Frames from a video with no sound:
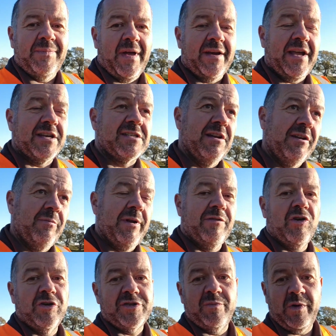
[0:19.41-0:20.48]
I guess, a little bit of
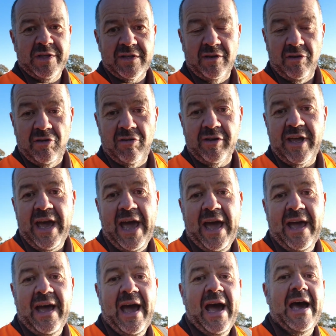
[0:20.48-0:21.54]
autumn winter lawn
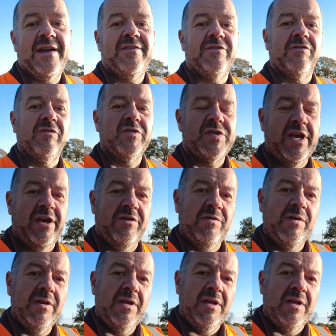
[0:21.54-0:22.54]
care and also